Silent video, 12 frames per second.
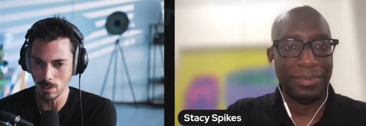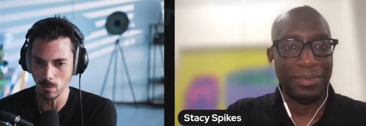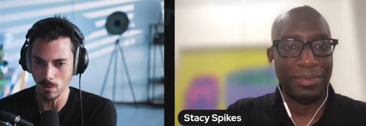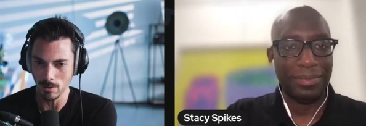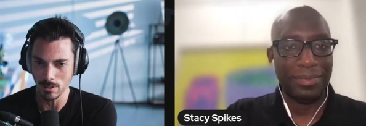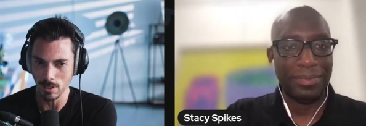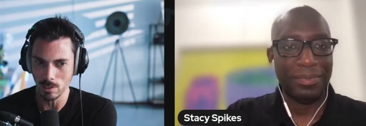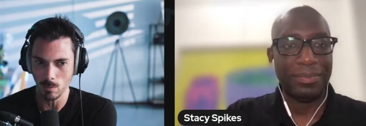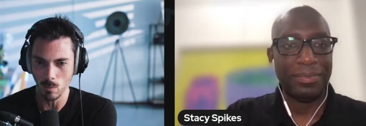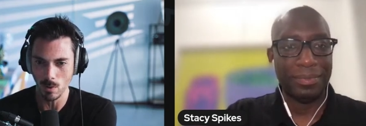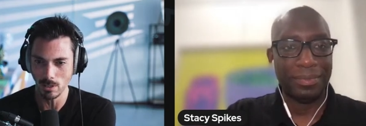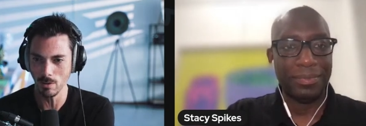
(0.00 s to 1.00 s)
Speaker 1: process, but
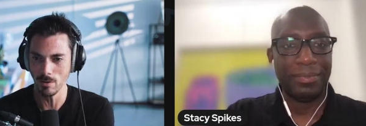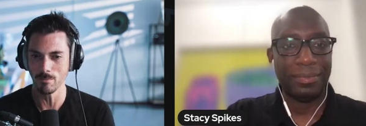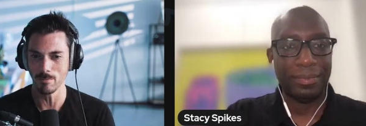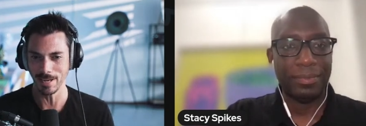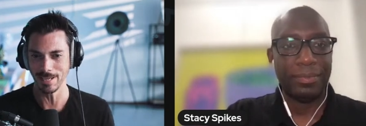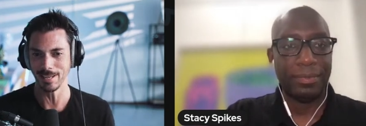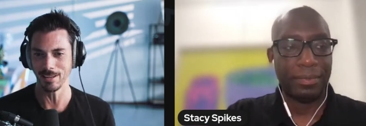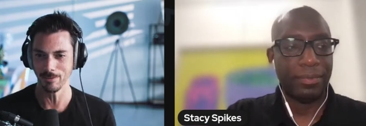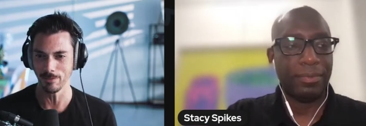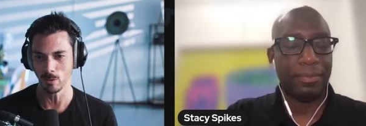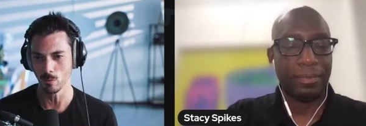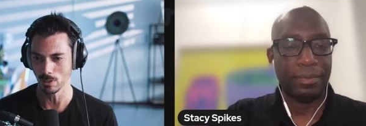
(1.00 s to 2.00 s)
when you have made a
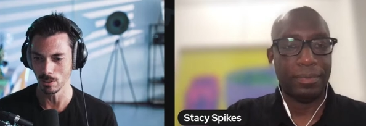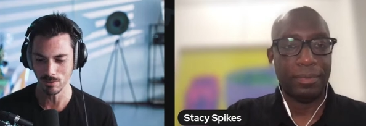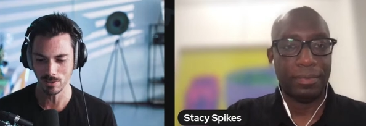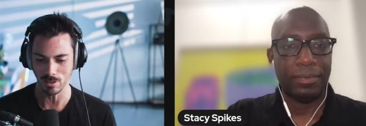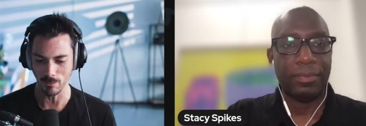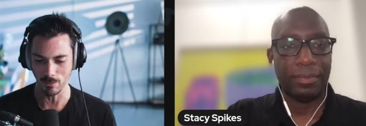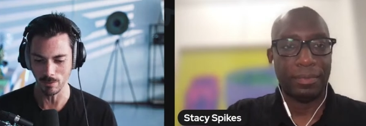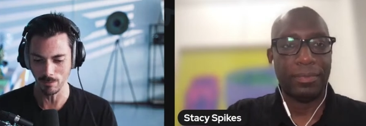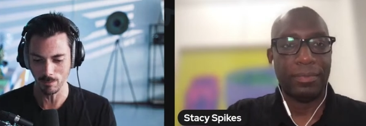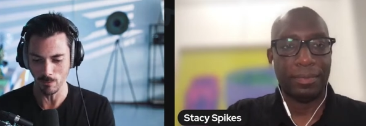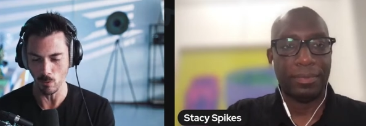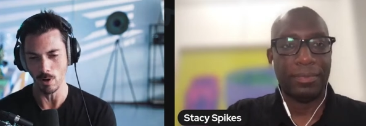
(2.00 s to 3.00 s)
film and you've suffered
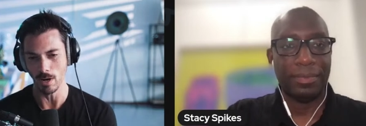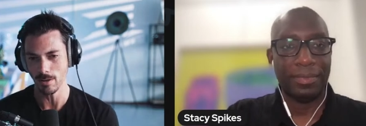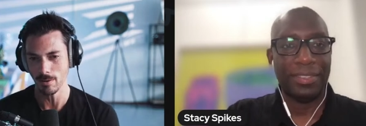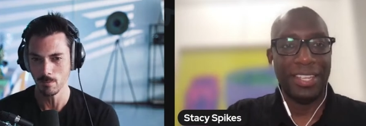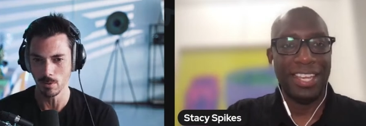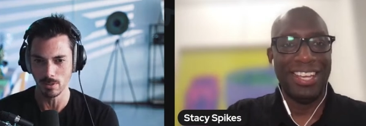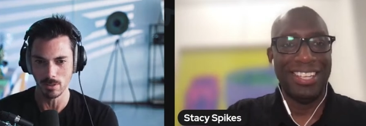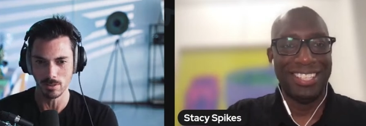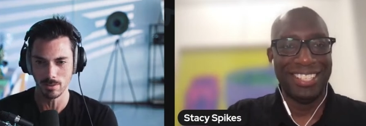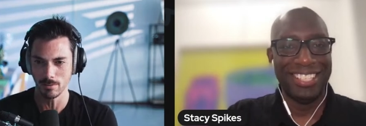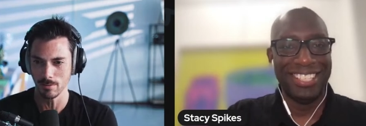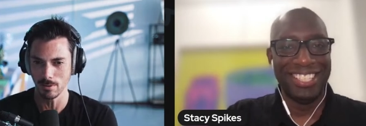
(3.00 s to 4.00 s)
for it, because
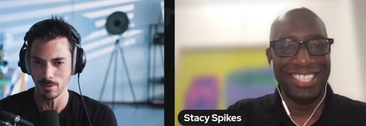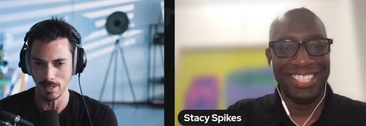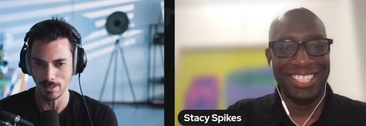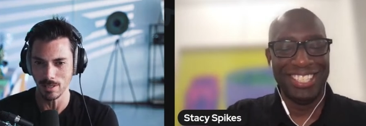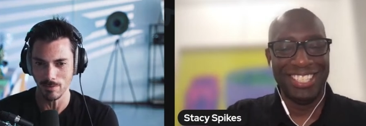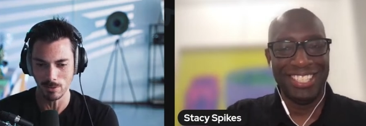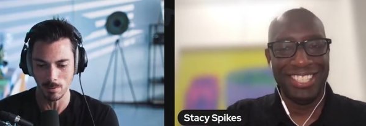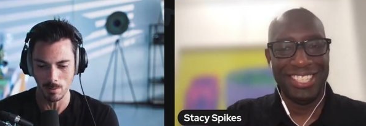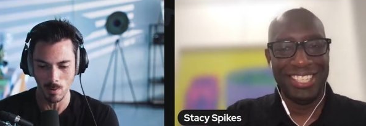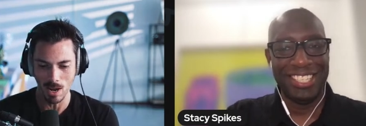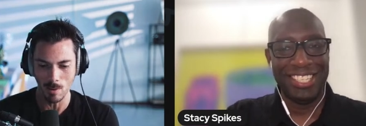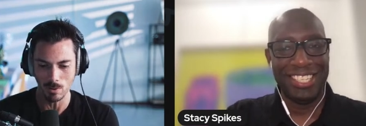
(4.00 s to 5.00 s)
that's inevitably
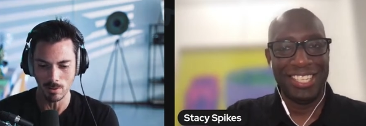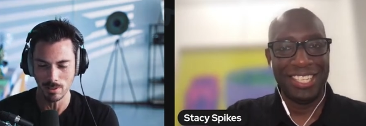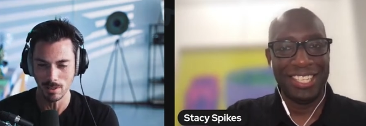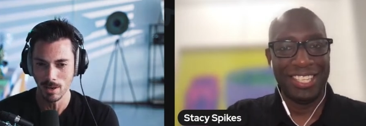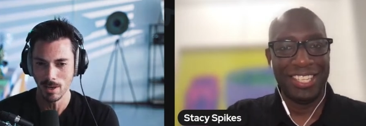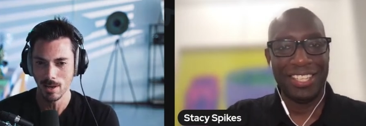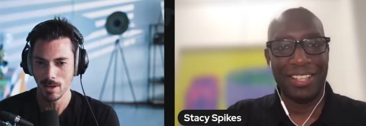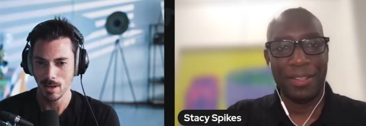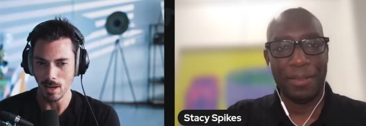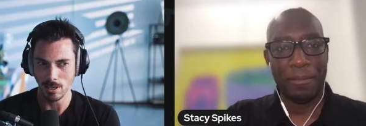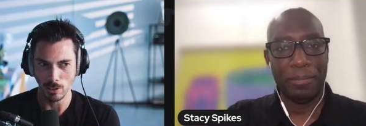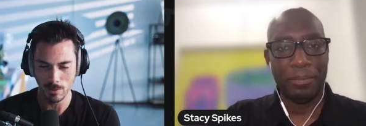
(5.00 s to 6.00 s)
what happens,
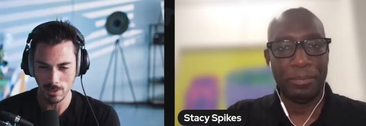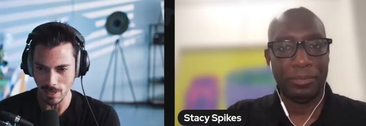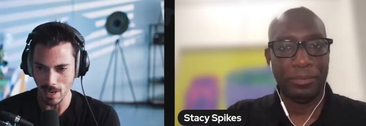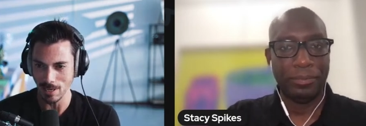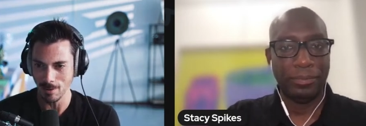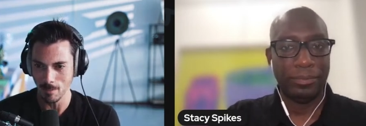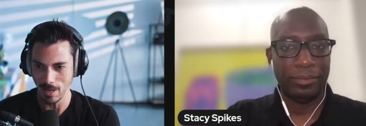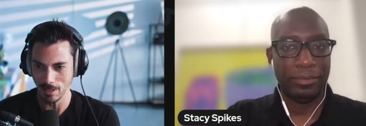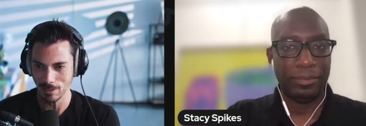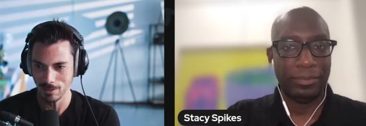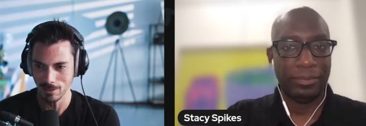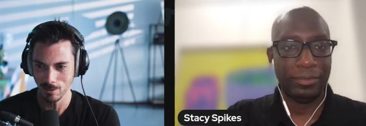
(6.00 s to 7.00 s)
and you sat in a
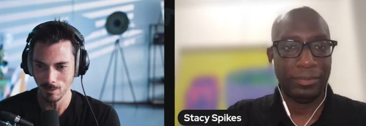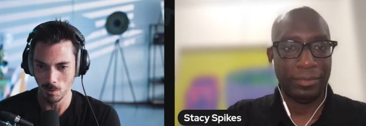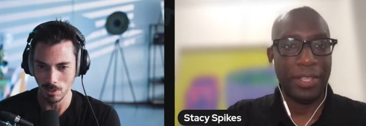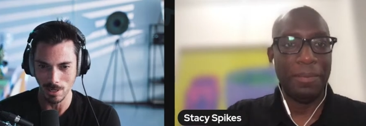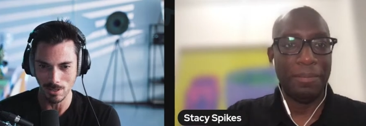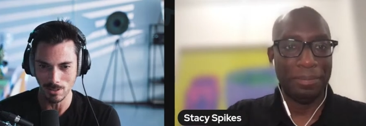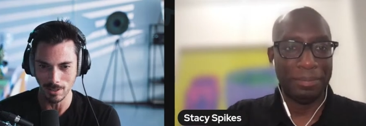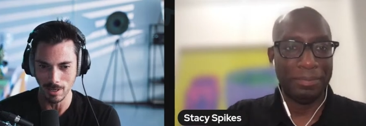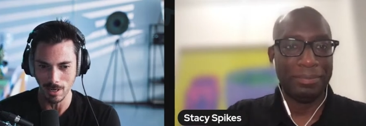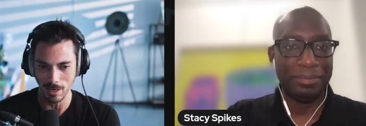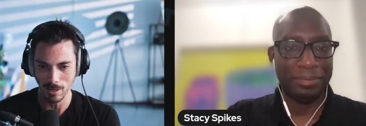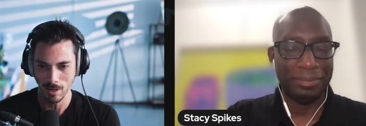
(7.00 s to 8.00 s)
mix with an
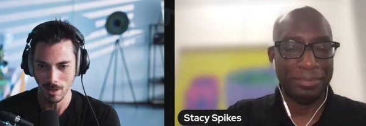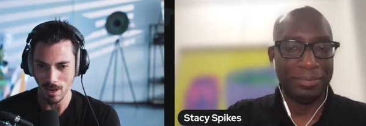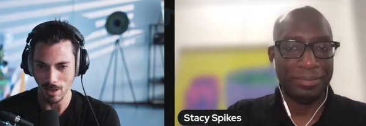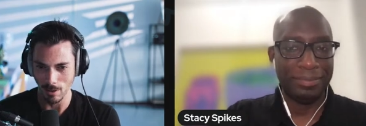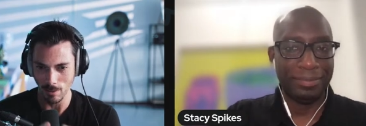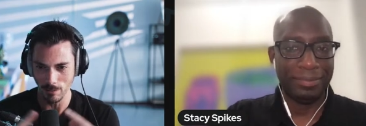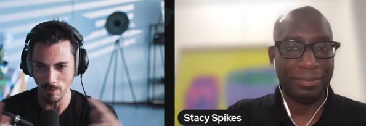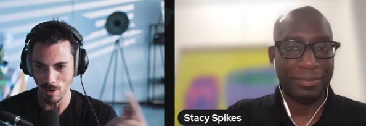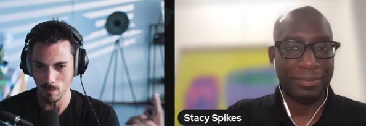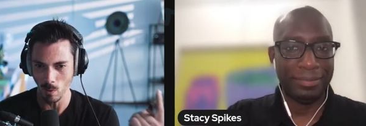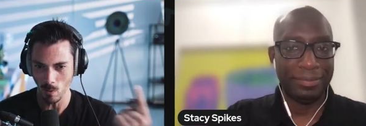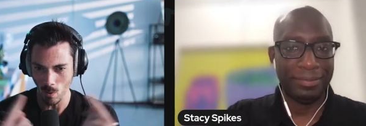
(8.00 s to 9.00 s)
engineer and heard
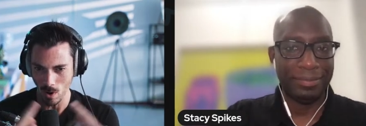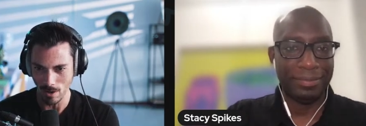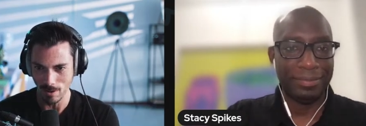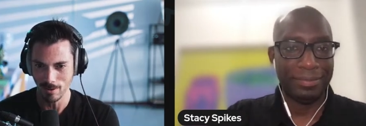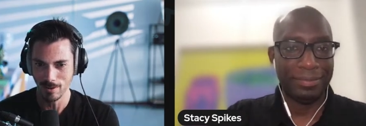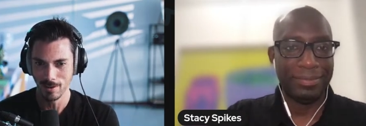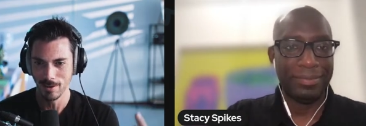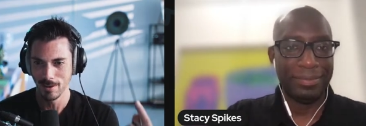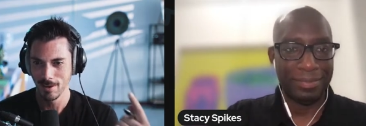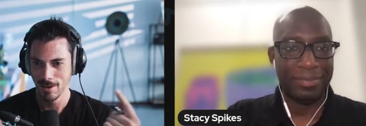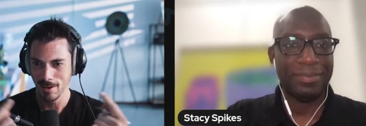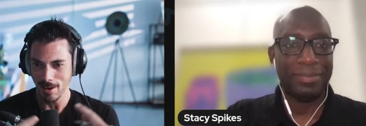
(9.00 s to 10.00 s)
5.1
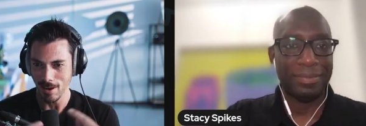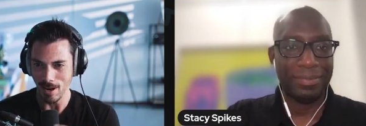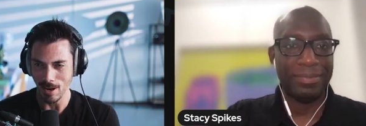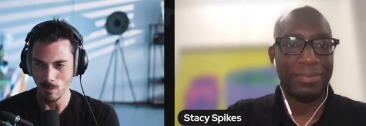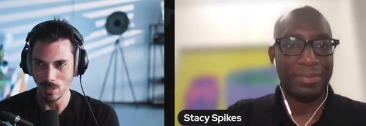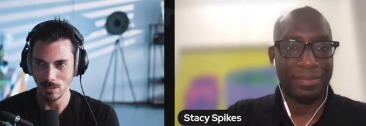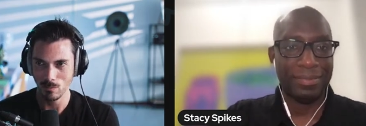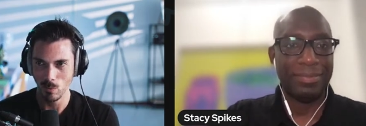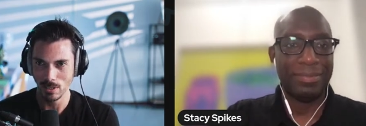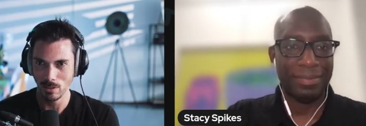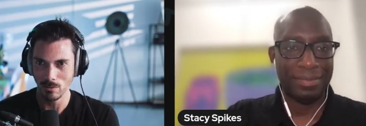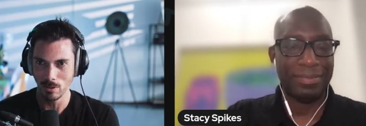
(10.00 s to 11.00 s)
and when when
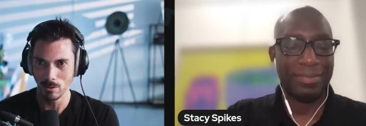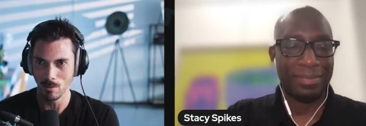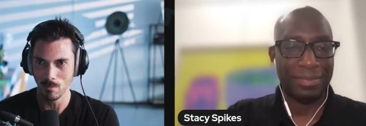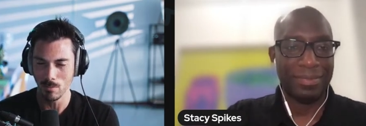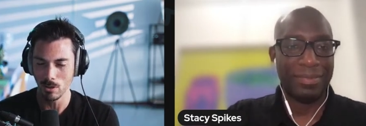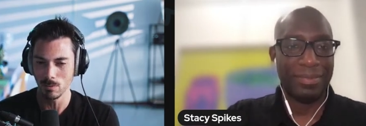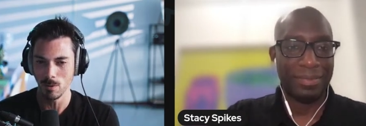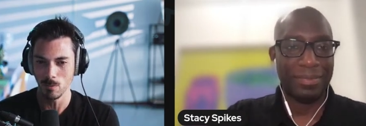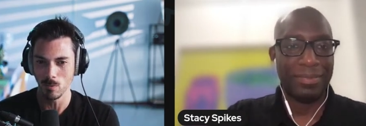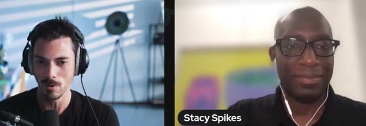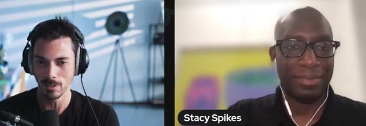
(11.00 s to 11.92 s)
you know that most people won't